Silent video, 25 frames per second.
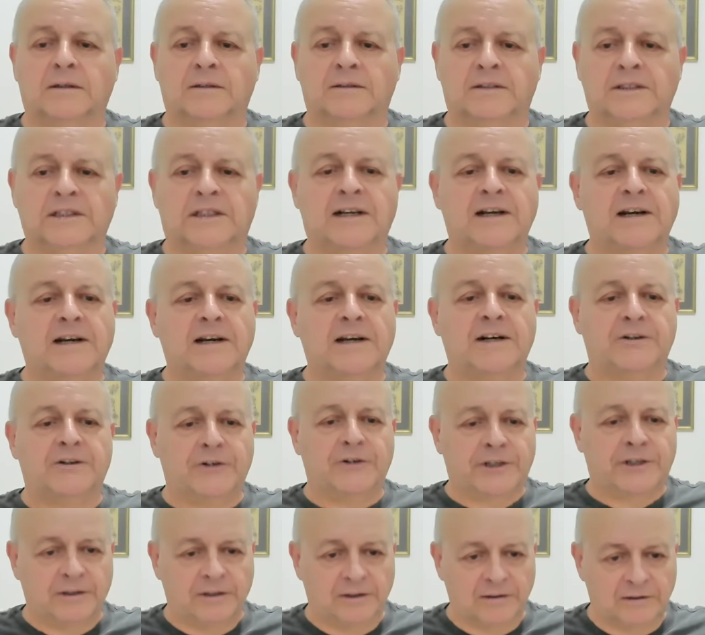
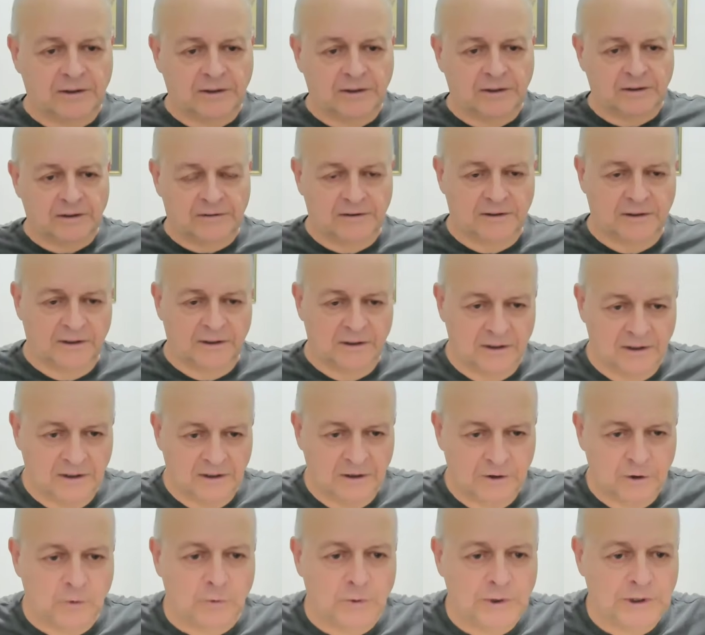declaring that uh,
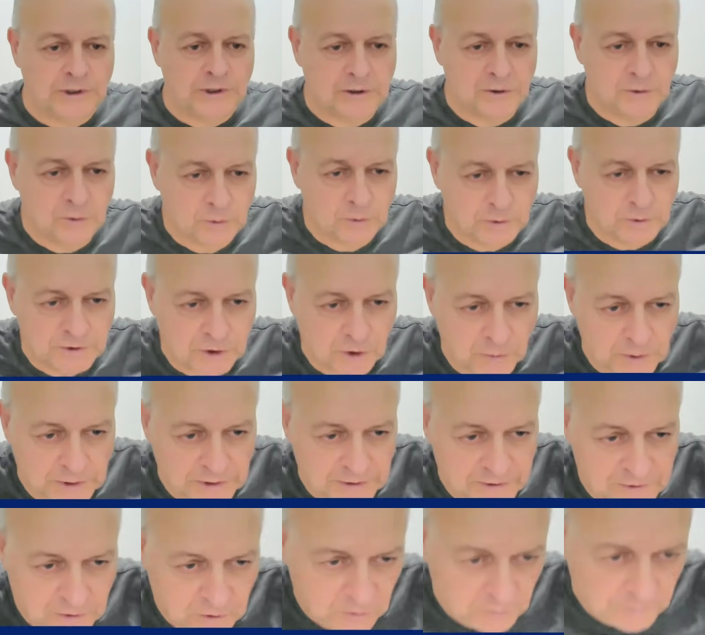you will do so
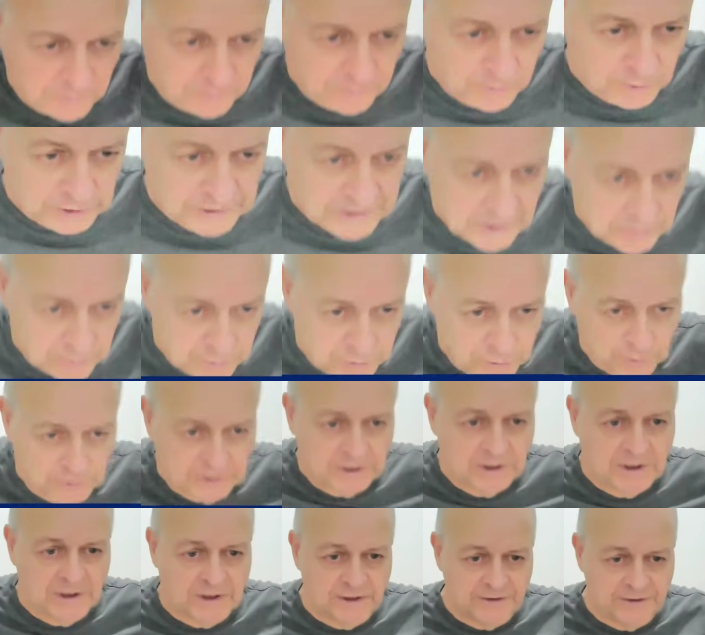and so without
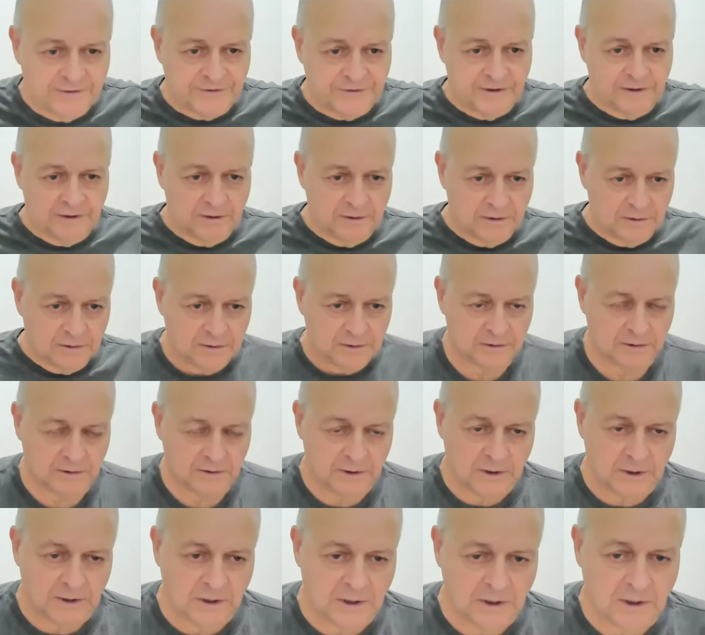doing anything.
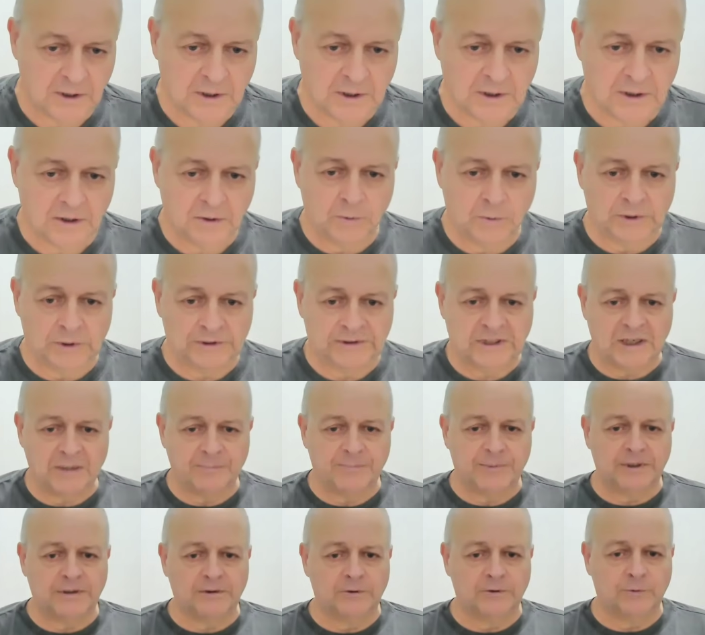What
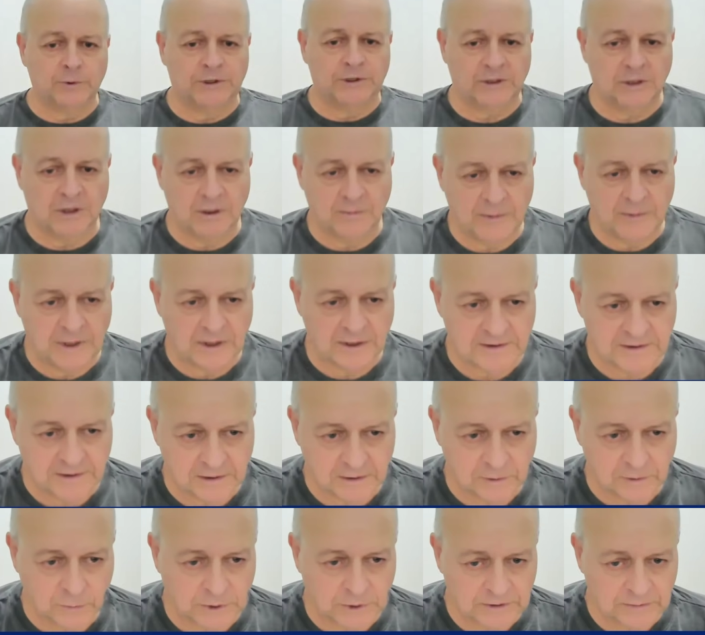happened with Hamas
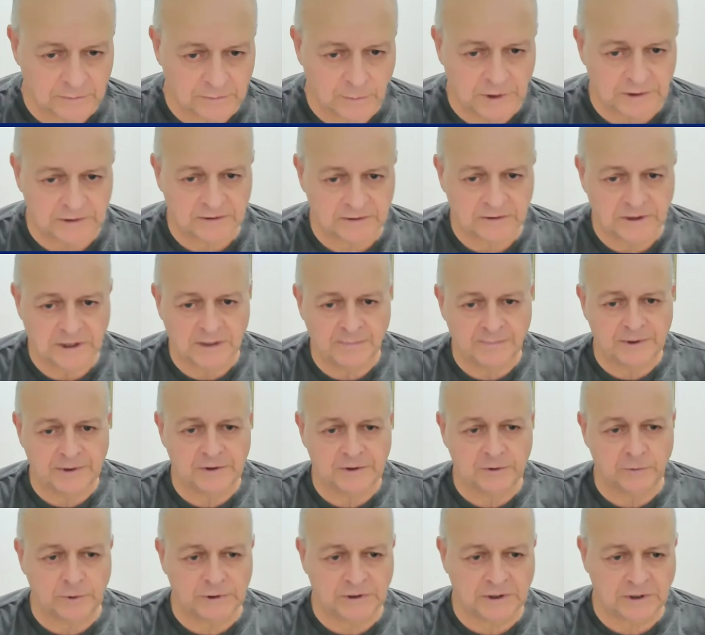and what, what
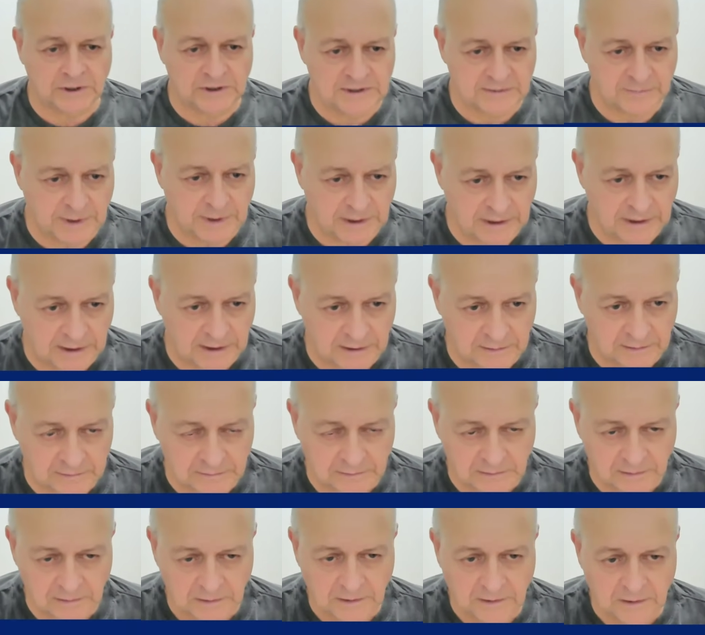happened with Hezbollah
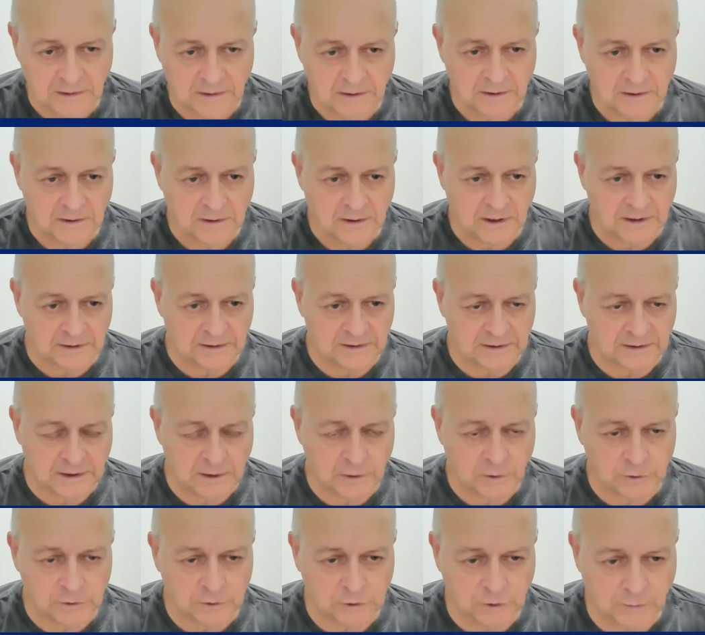
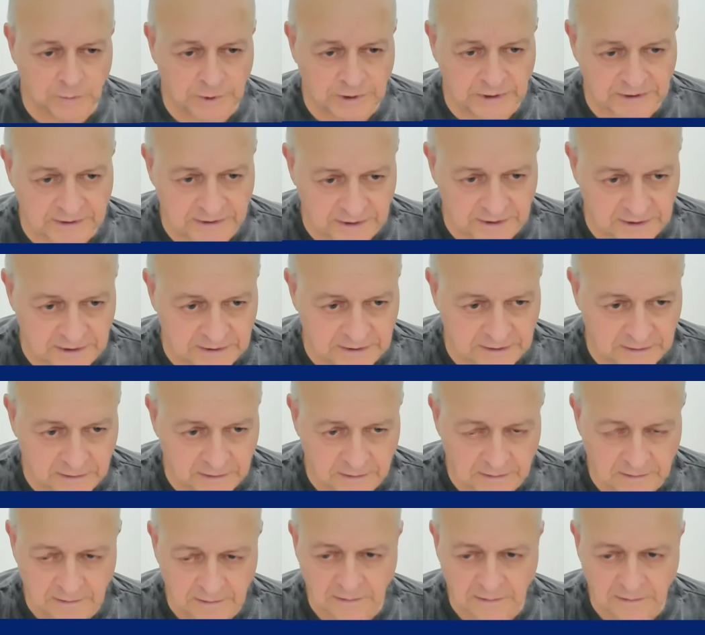until October 6th,